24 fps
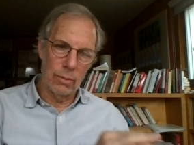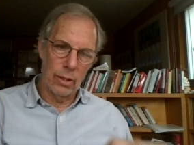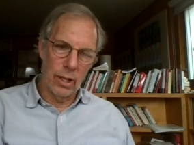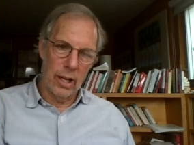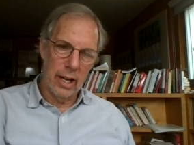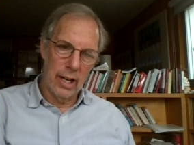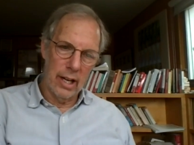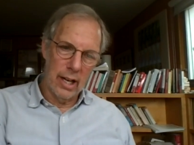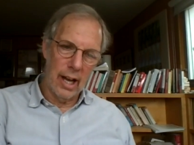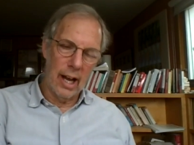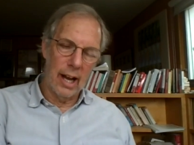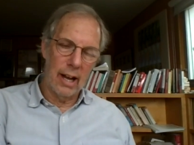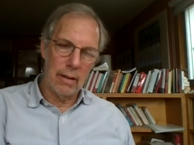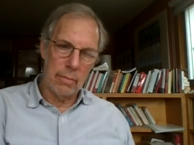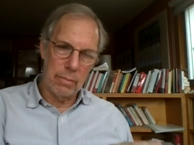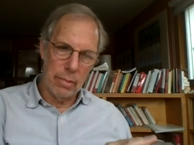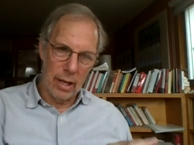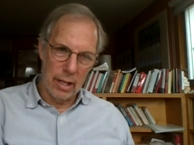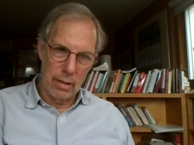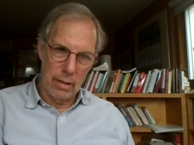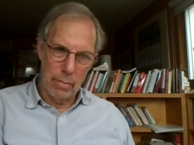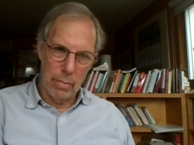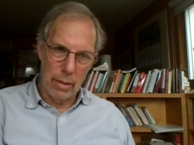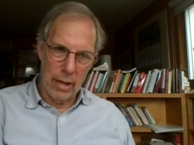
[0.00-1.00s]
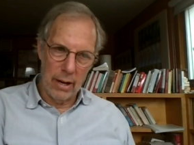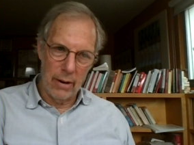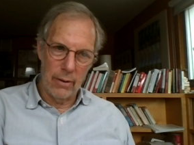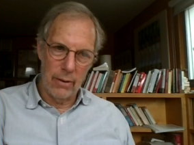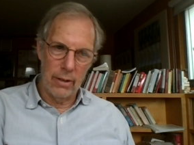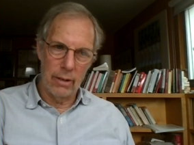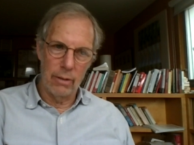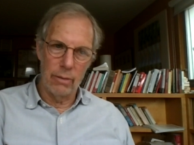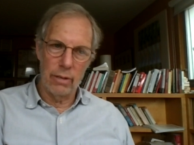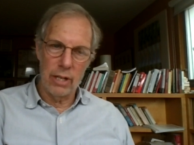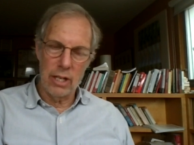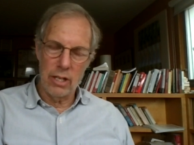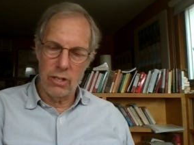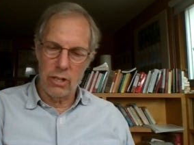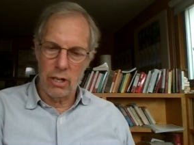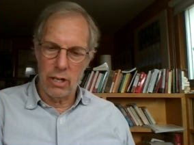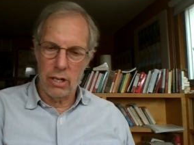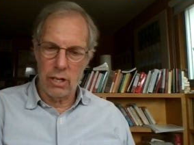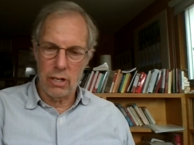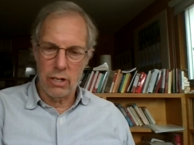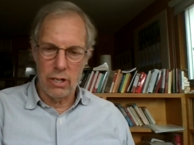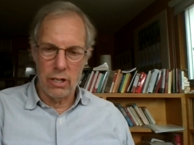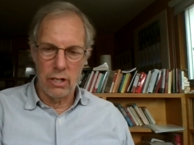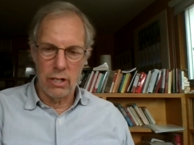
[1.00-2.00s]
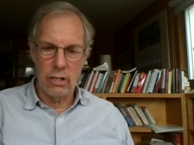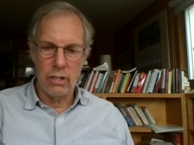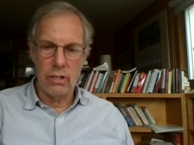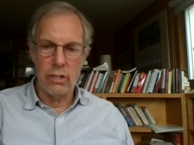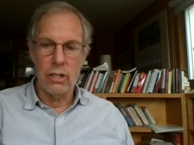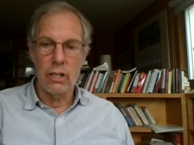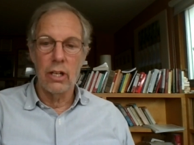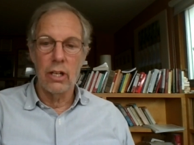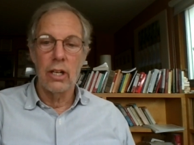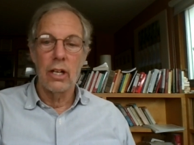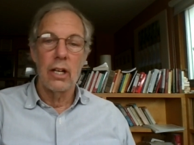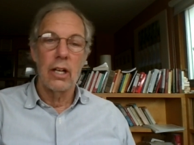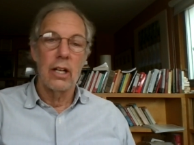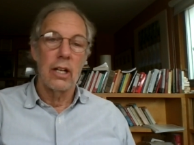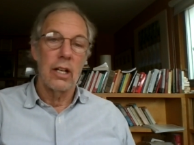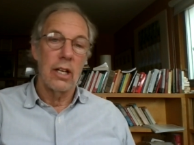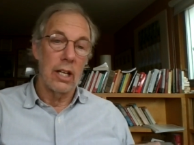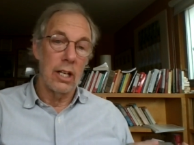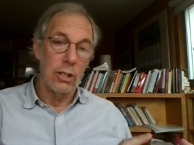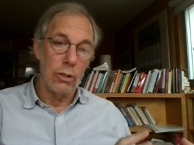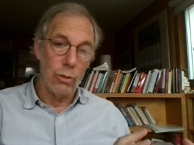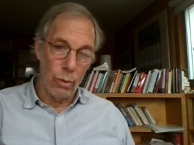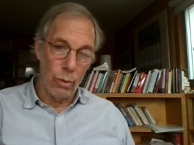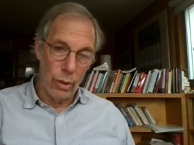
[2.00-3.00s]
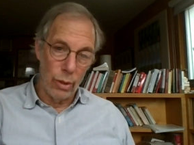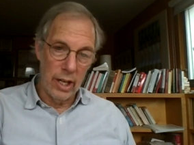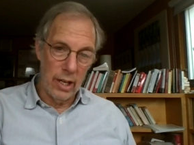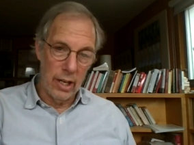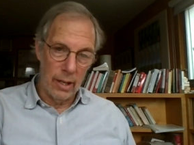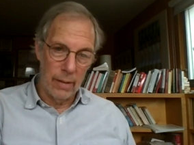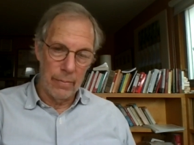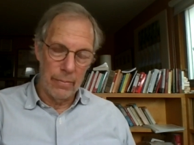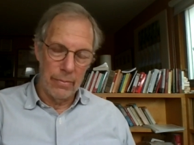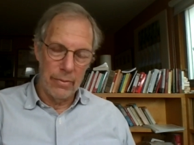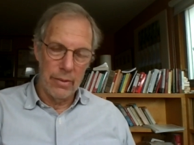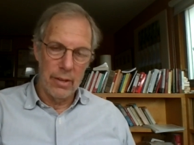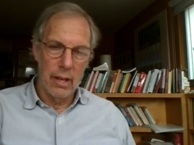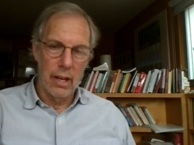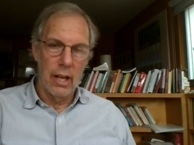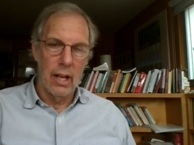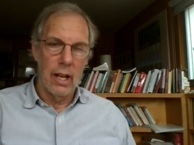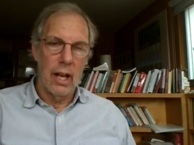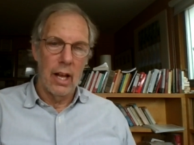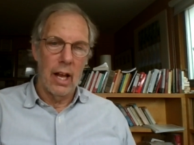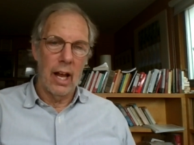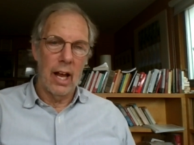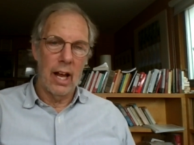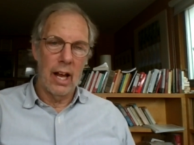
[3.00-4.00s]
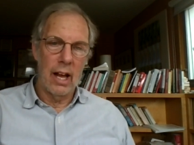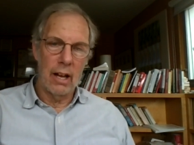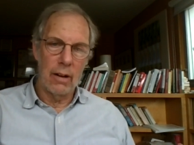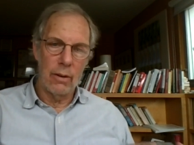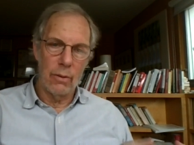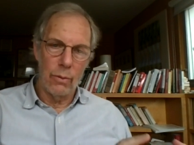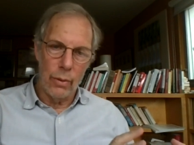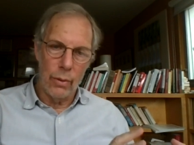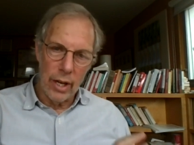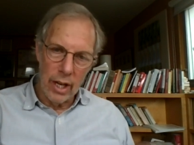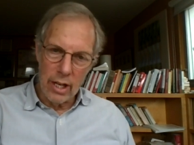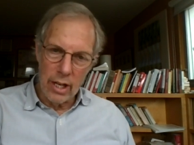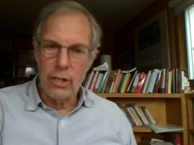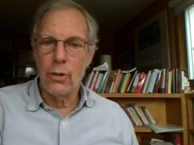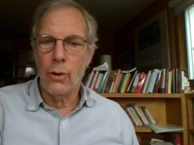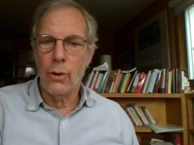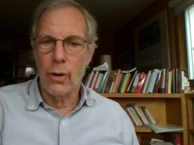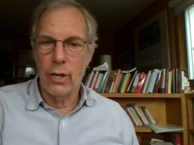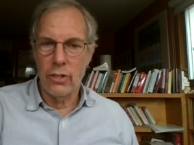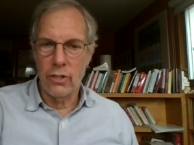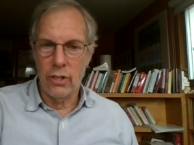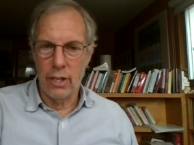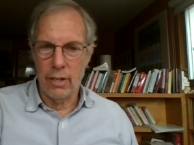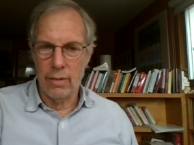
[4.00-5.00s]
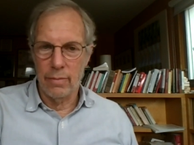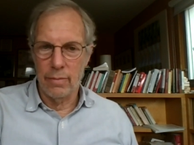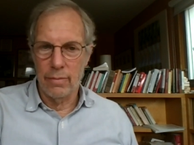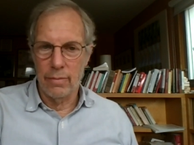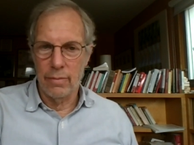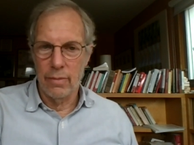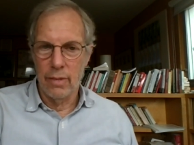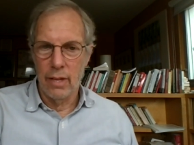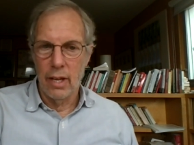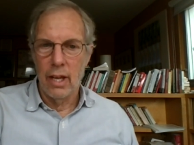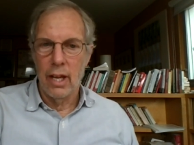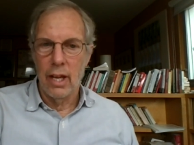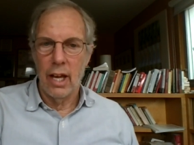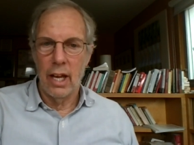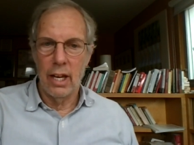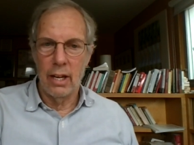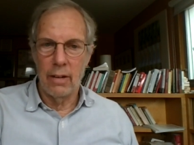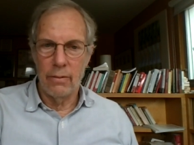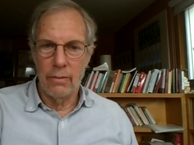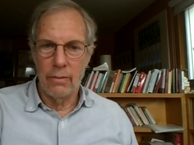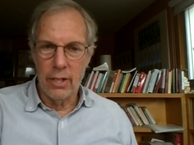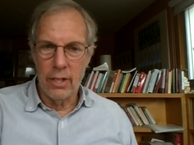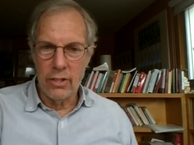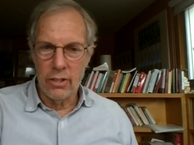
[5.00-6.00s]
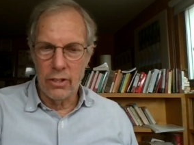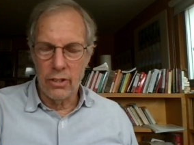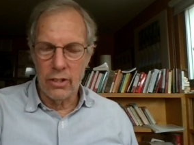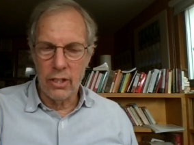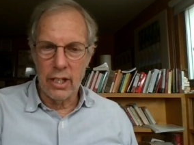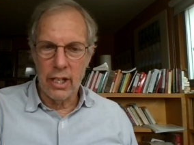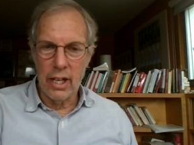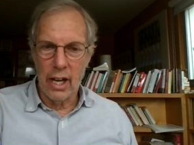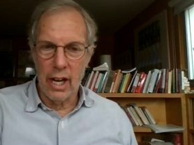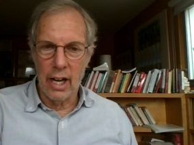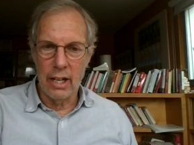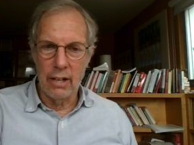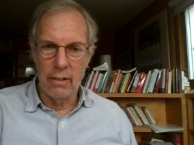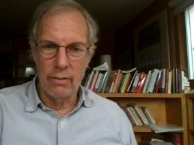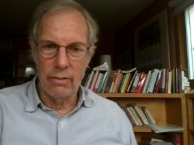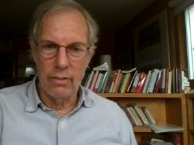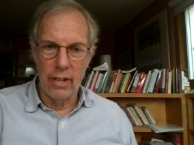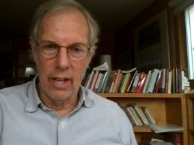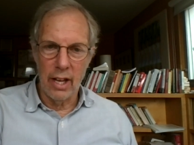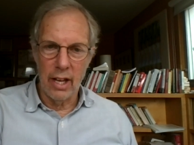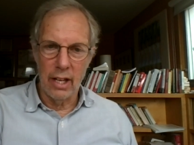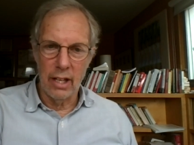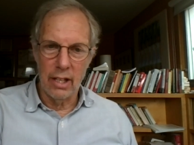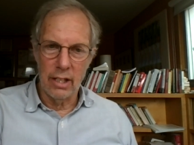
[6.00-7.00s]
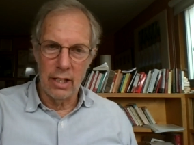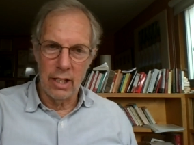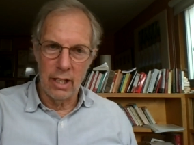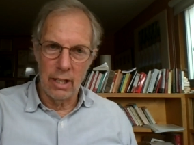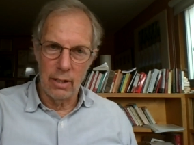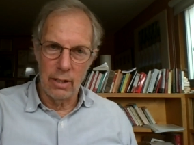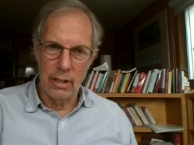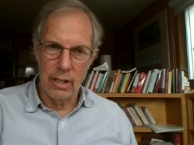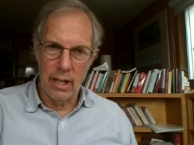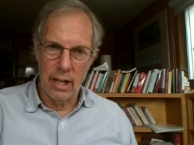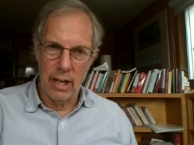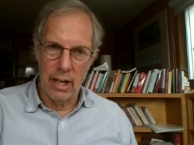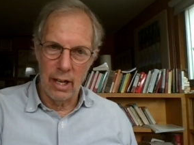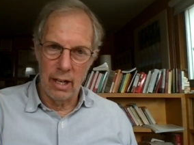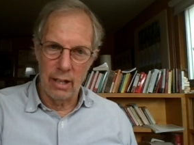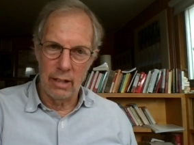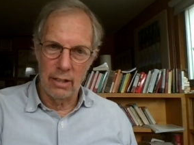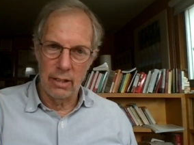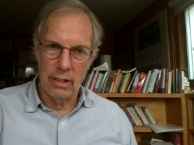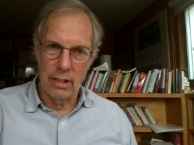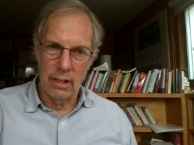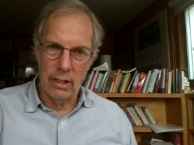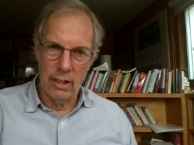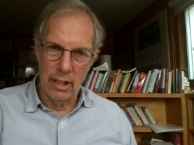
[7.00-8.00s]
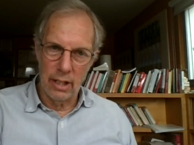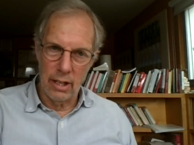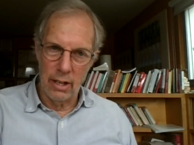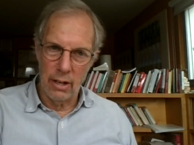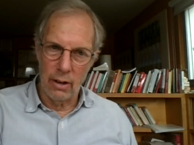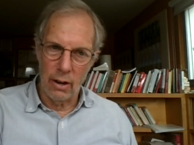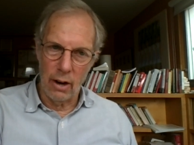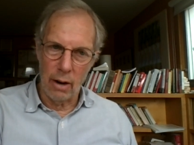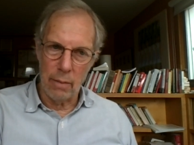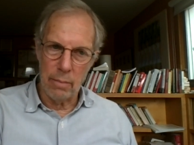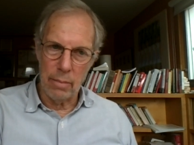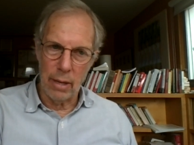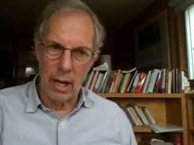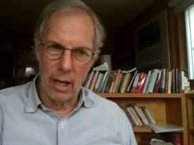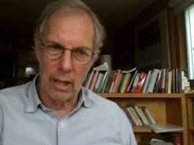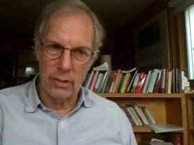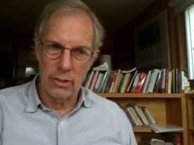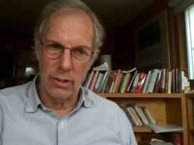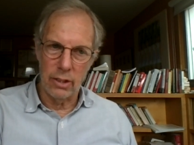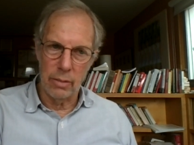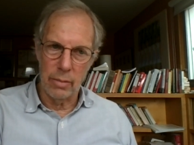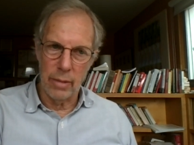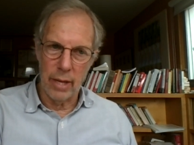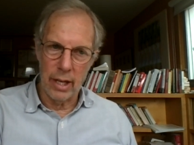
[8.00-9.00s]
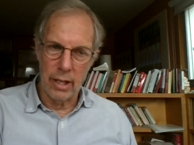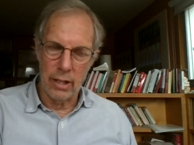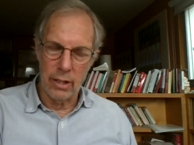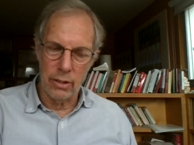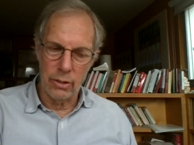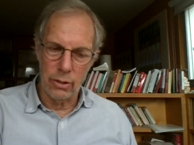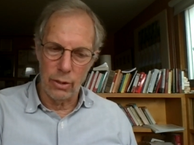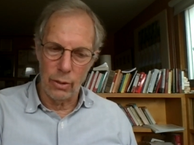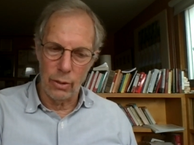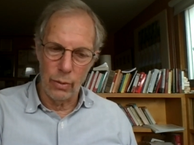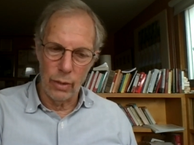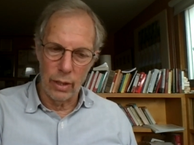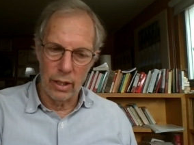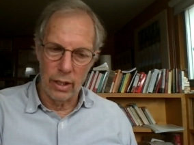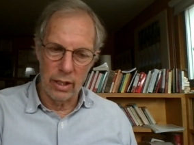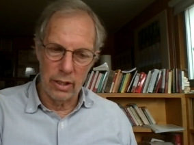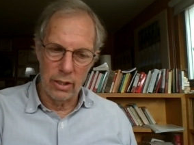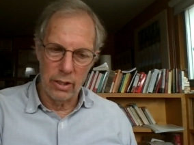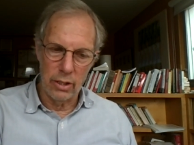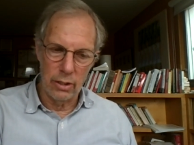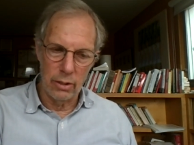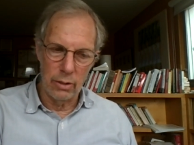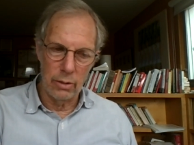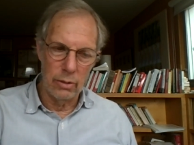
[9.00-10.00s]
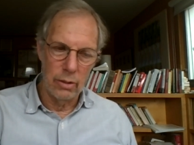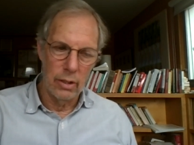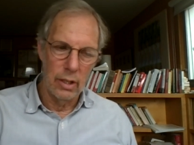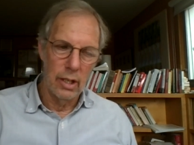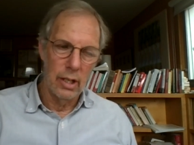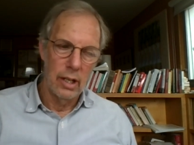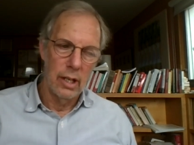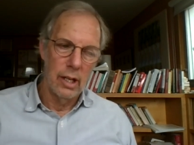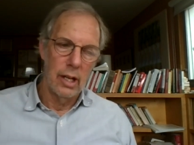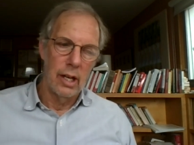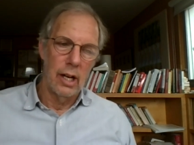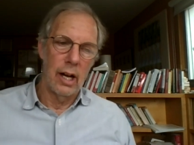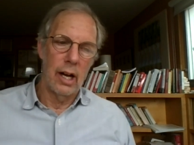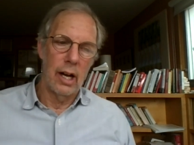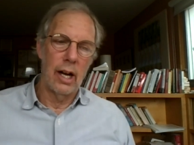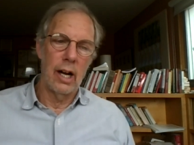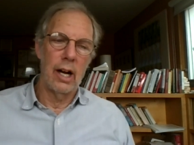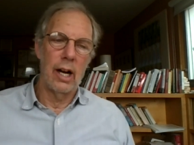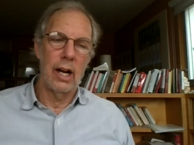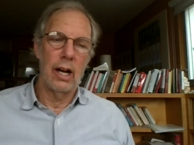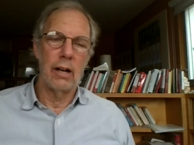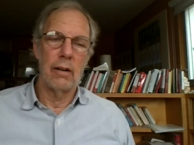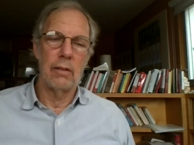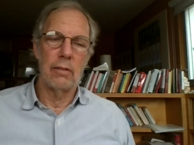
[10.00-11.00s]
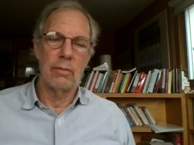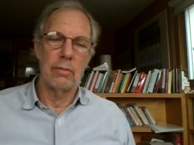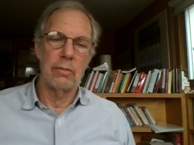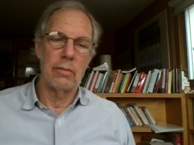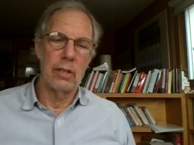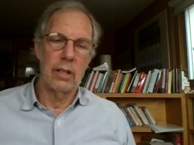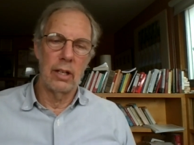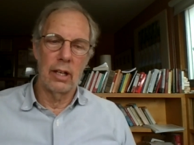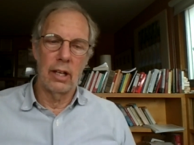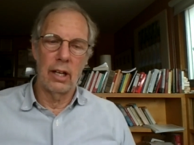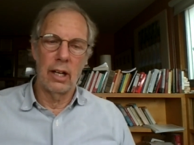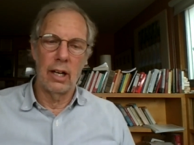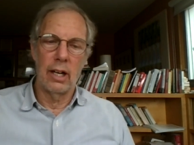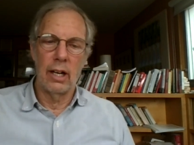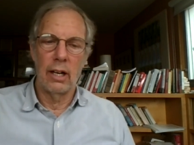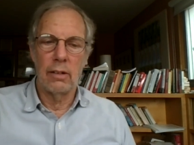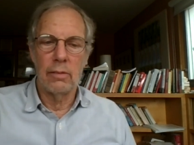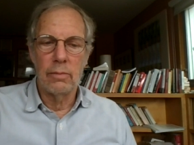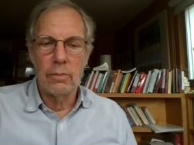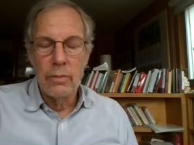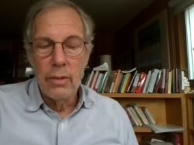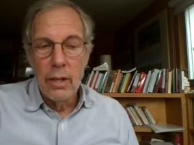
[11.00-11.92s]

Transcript: laid out by the PERI researchers is real and we endorse it. And if this is the kind of thing that, uh, you know, our policymakers are willing to uh, uh,